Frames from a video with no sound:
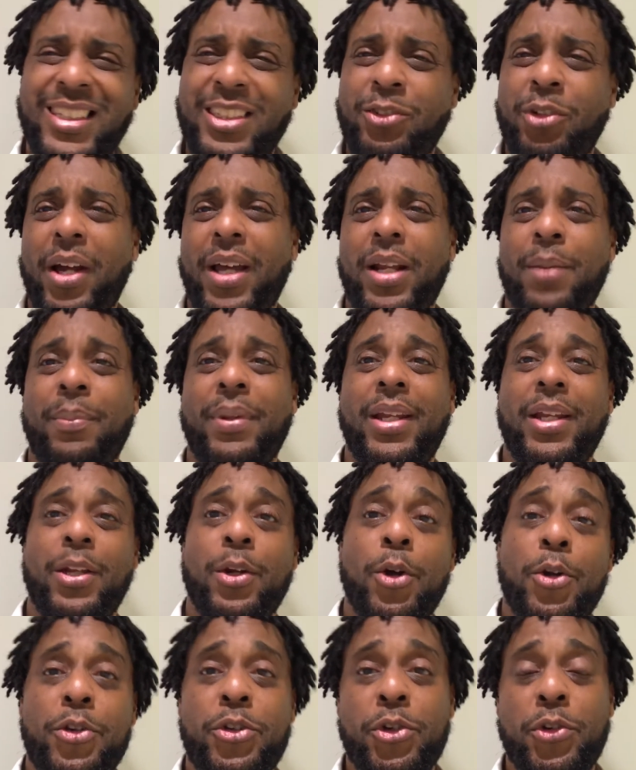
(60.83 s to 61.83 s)
trying to be
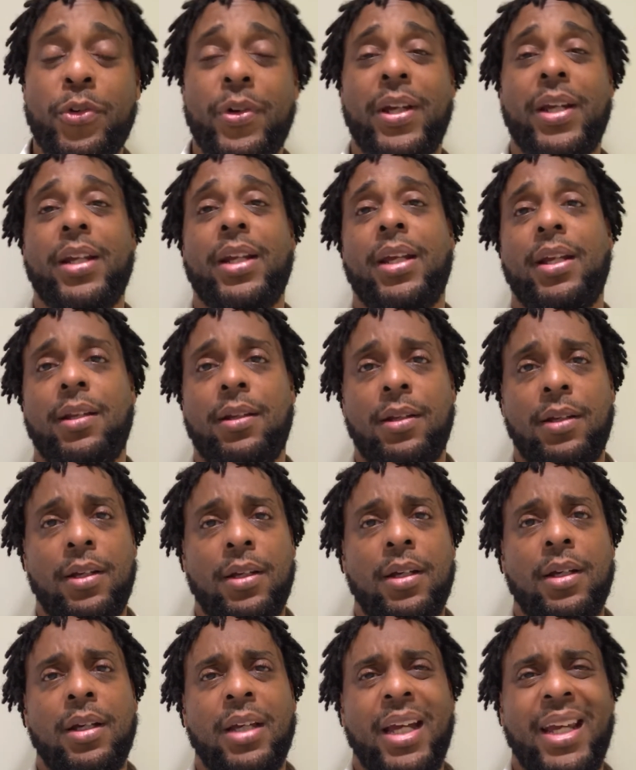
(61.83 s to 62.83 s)
nurturing and,
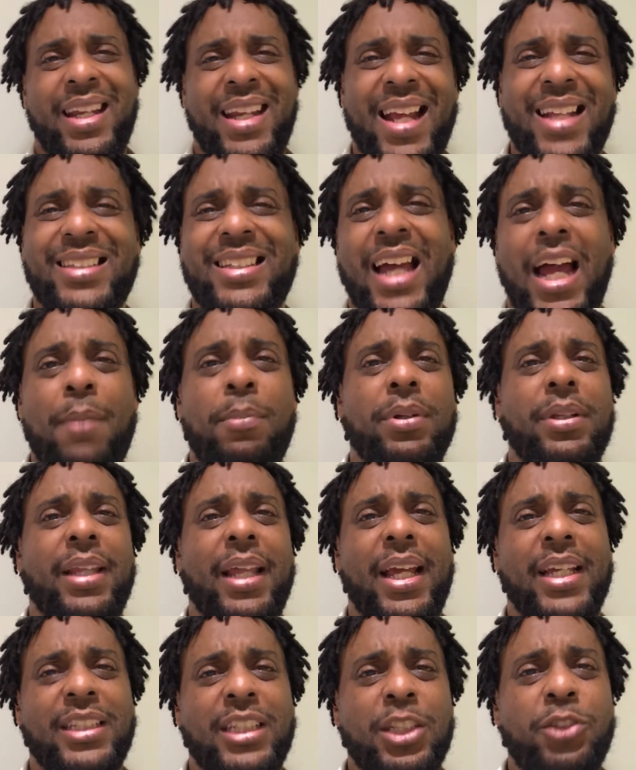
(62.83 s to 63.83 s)
and that type of thing.
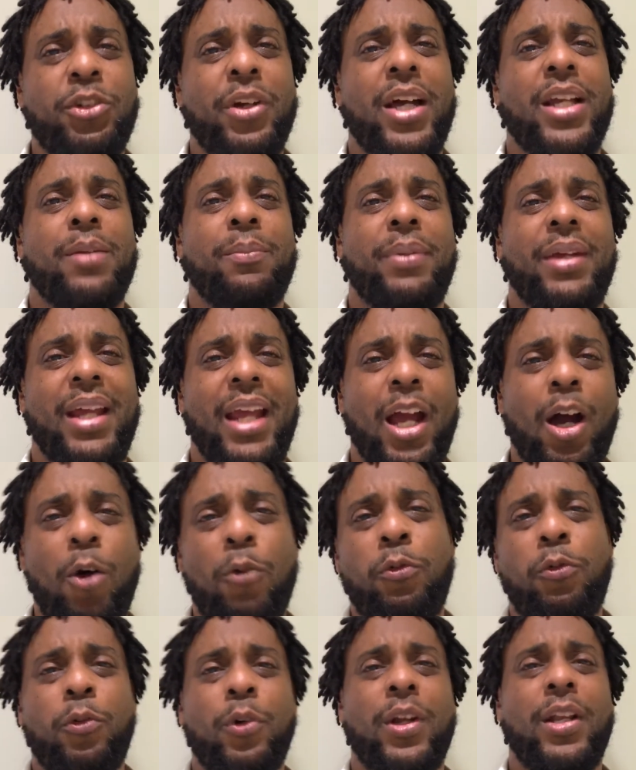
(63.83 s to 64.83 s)
She's trying to be
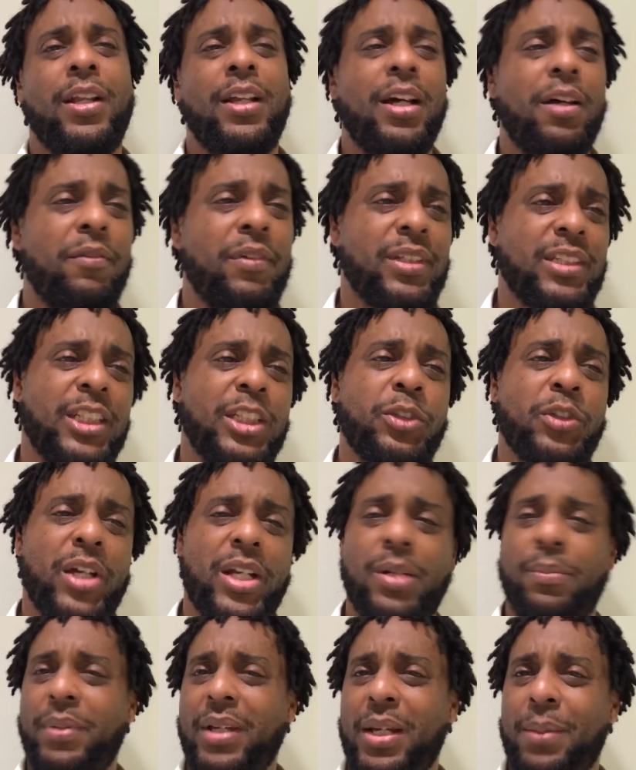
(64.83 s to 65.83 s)
helpful and loving. She's trying to
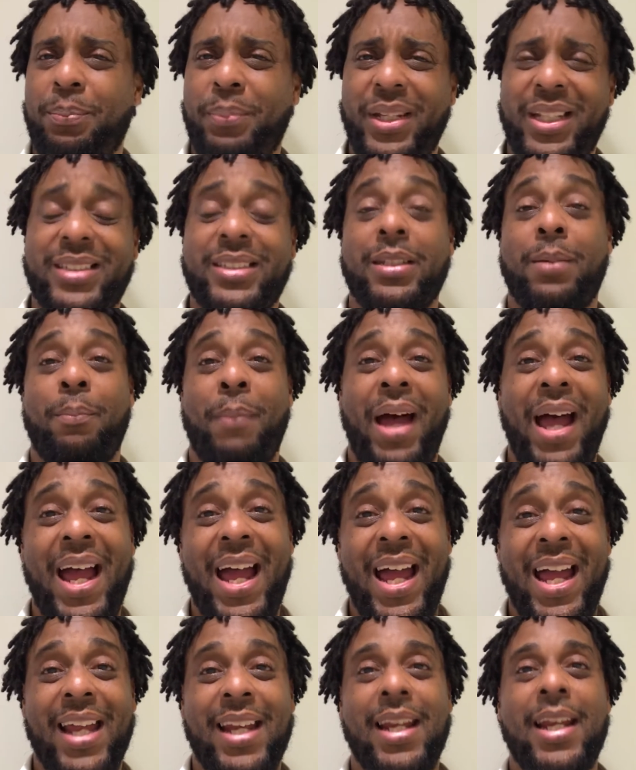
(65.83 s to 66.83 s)
be a peace of
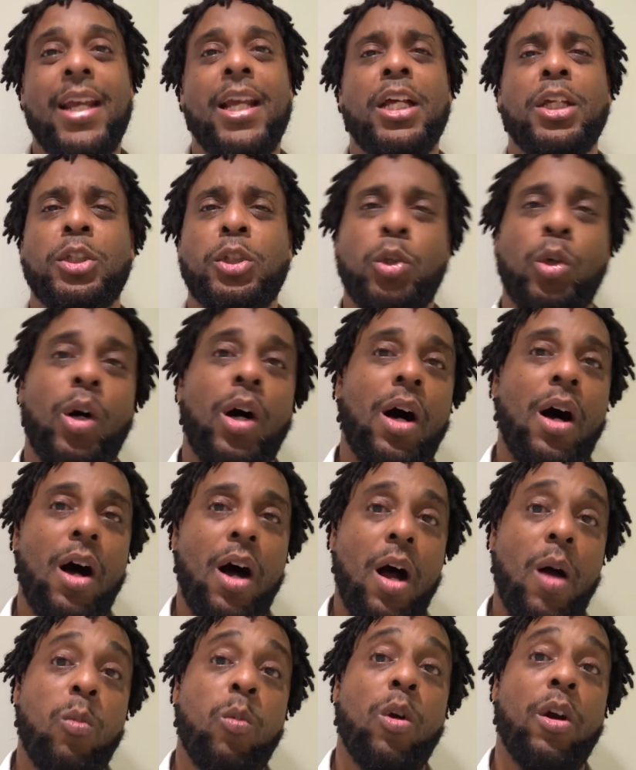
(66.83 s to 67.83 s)
mind to a
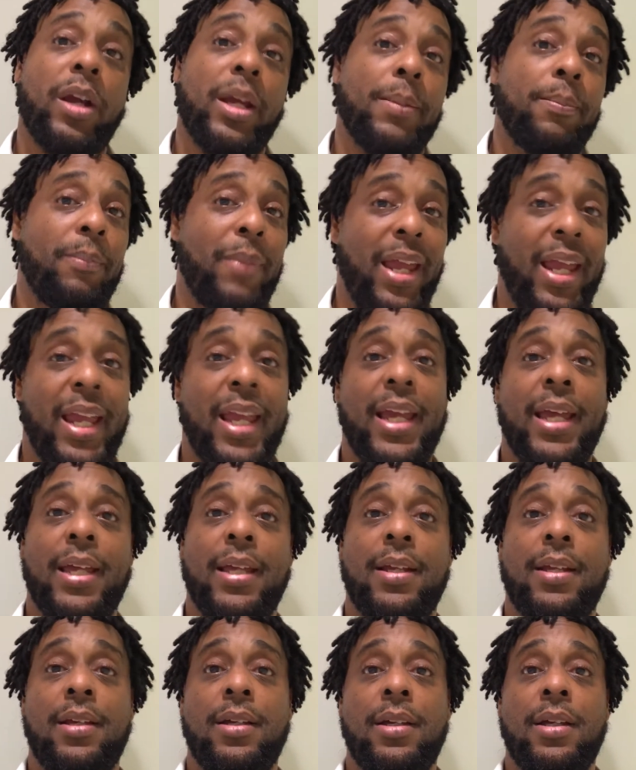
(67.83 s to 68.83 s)
hardworking man.
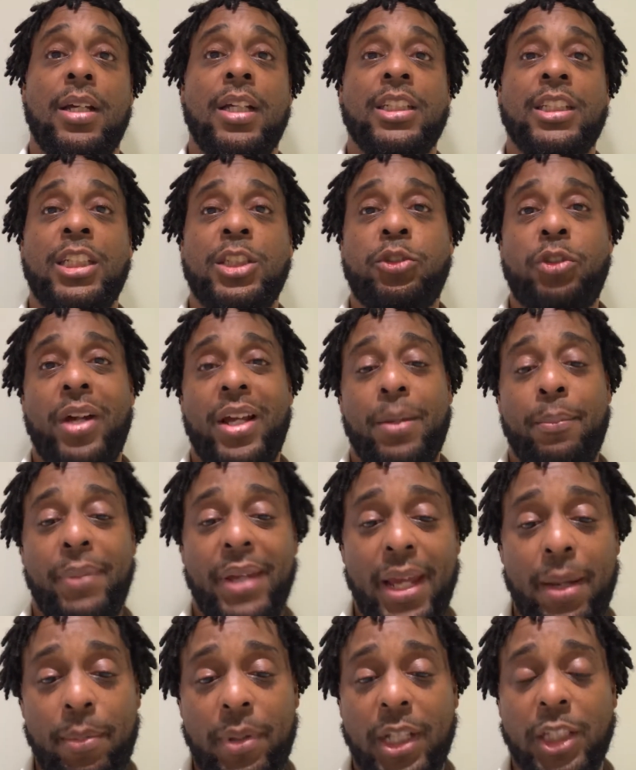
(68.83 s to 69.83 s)
She's trying to be
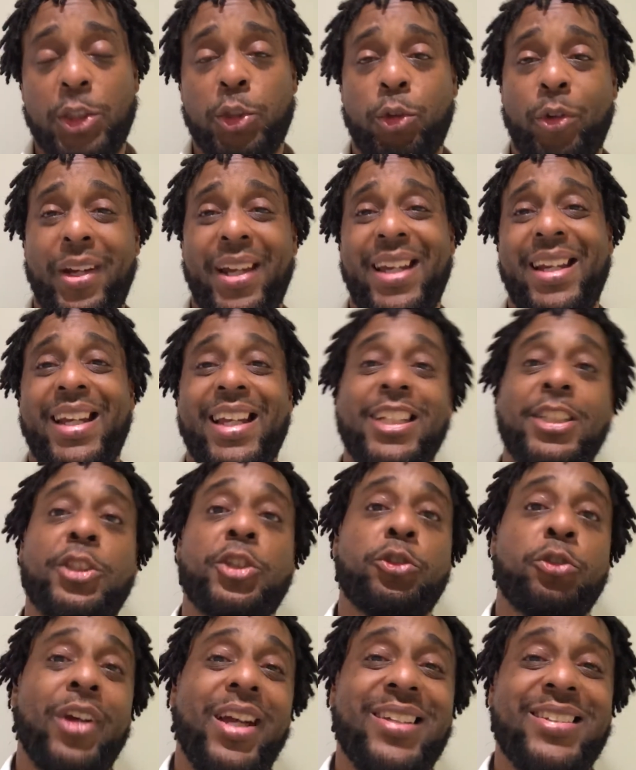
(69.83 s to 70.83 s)
able to drain his
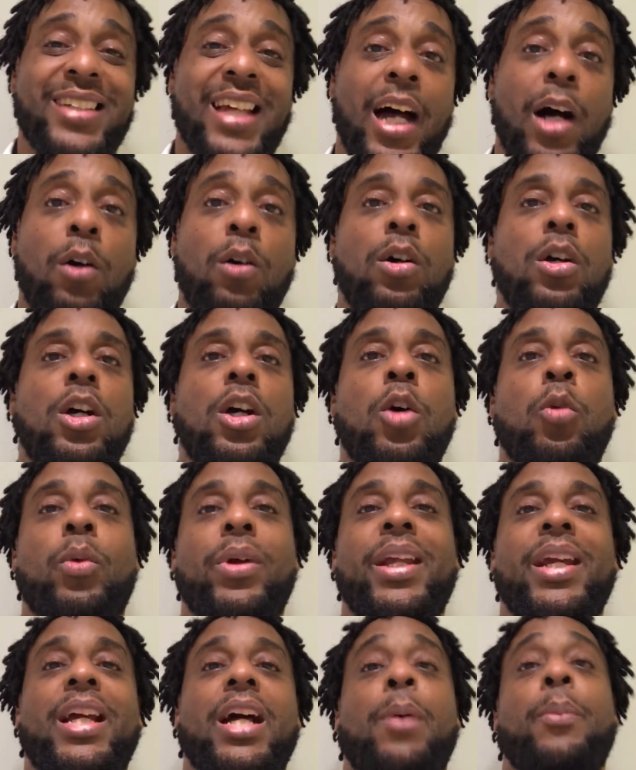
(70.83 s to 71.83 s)
stress out when he
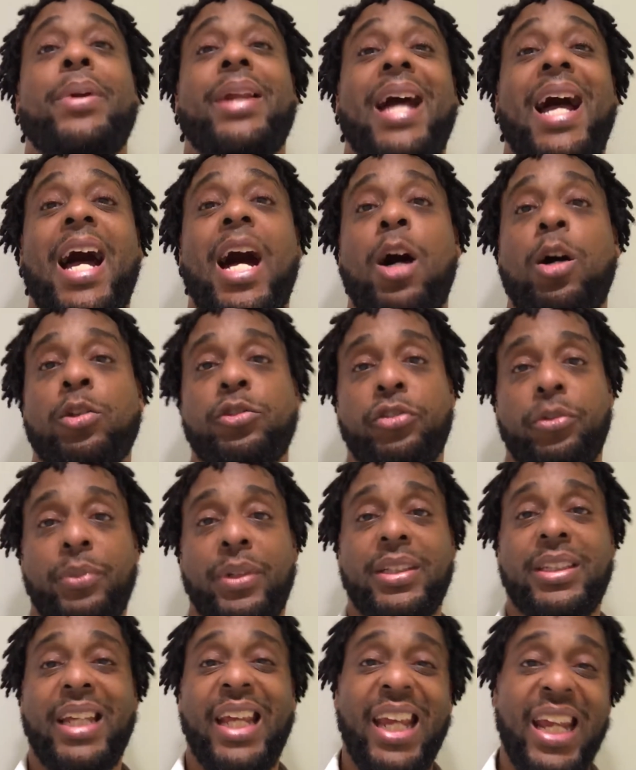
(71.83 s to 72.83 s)
come in the house from
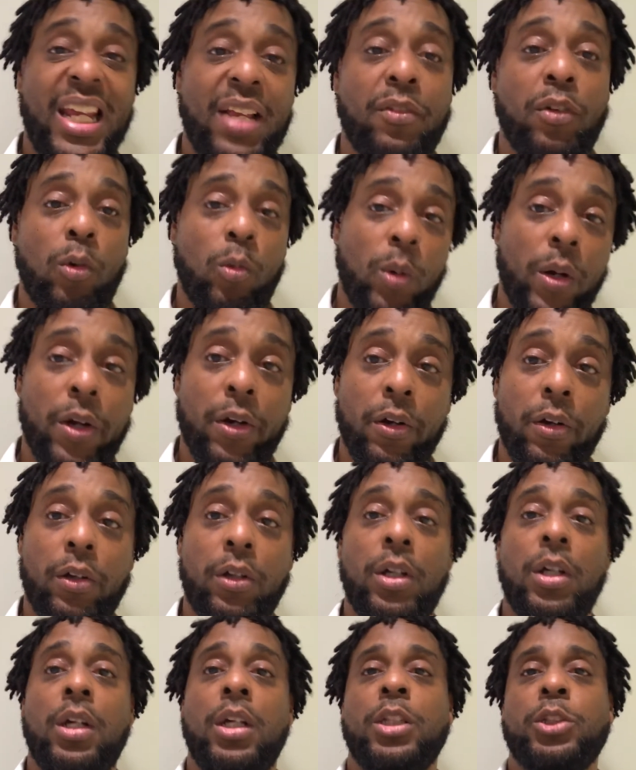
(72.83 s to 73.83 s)
this evil world,
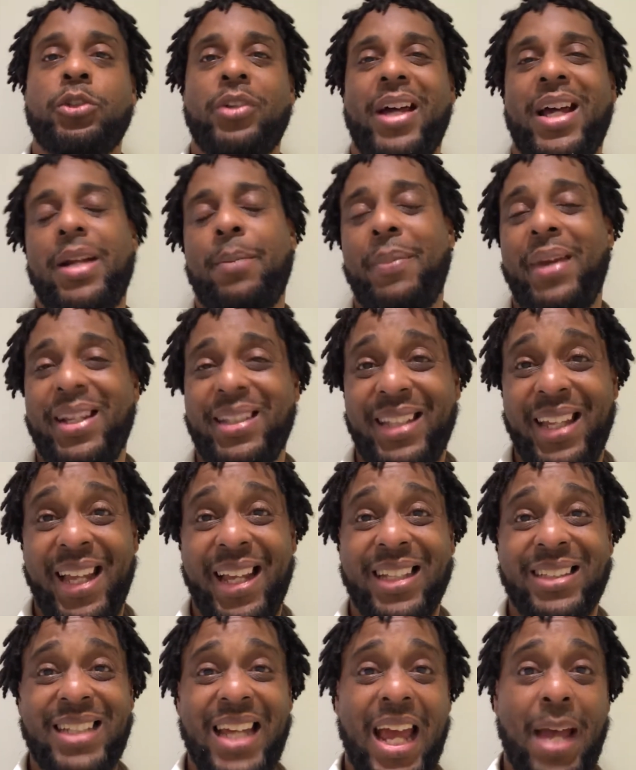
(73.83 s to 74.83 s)
trying to make
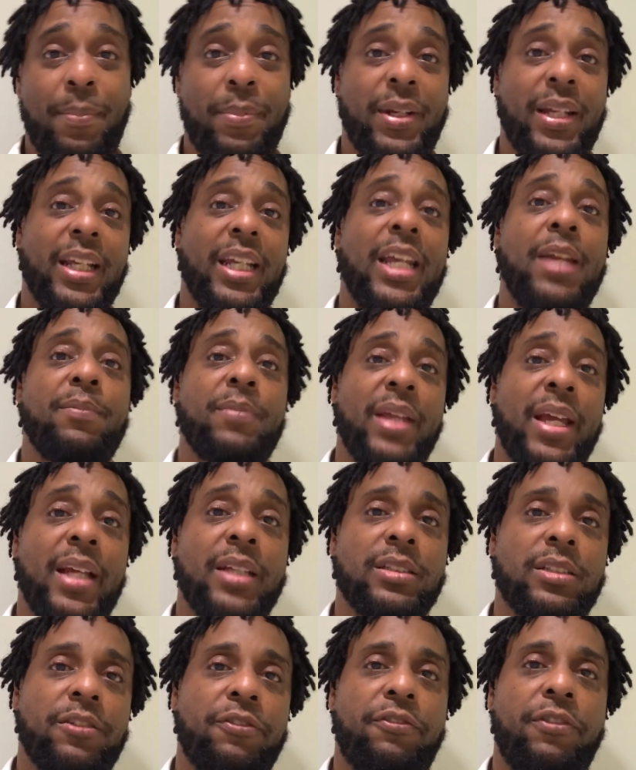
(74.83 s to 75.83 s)
things happen and keep things
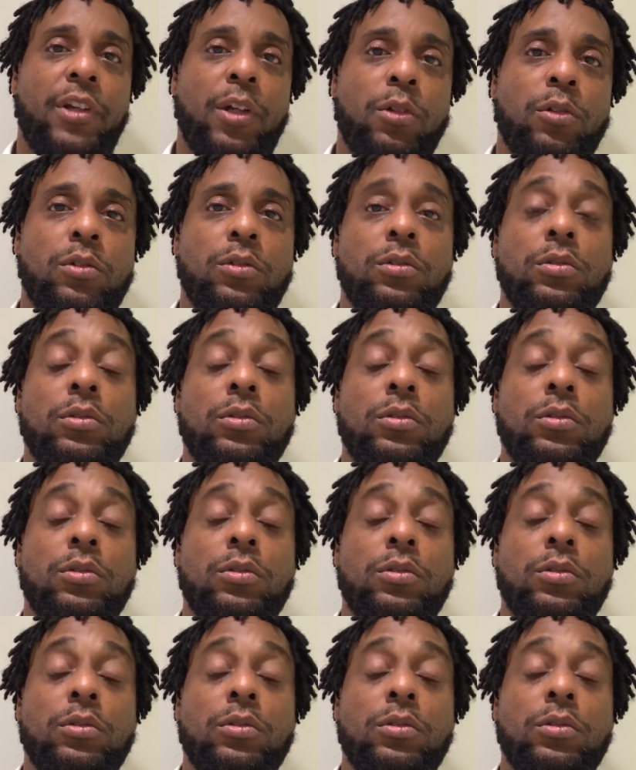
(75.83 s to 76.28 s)
afloat.